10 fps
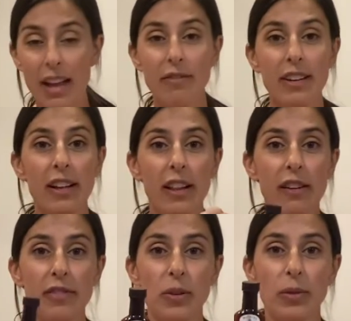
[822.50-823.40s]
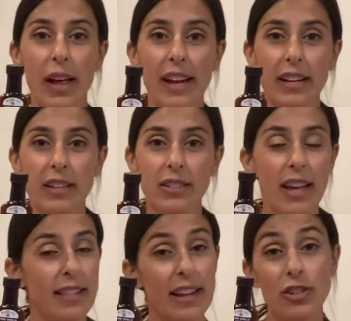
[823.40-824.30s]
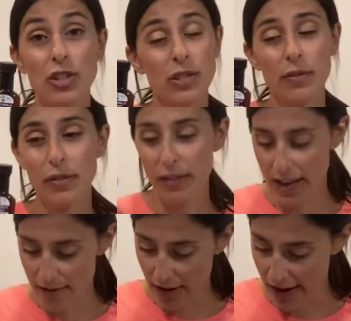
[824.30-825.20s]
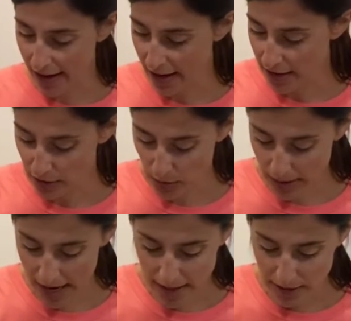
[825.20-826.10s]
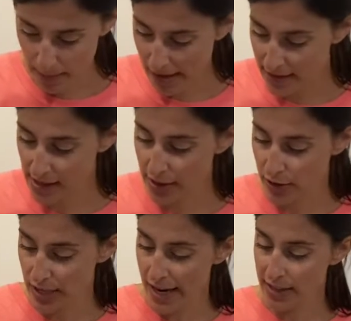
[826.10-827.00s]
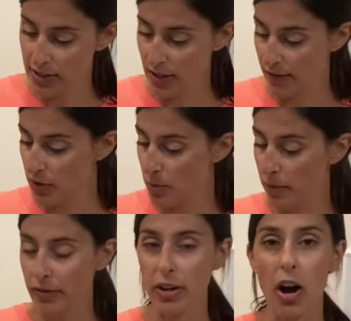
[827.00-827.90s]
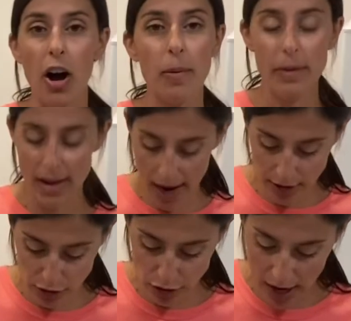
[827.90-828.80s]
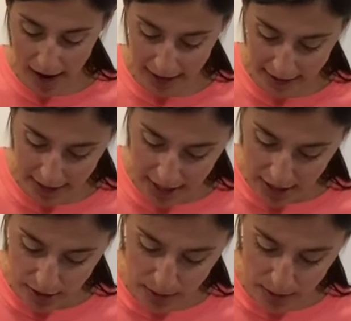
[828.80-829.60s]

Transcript: vanilla if you'd like. And that's just for flavoring. So again, depends on your taste. If you prefer almond extract, you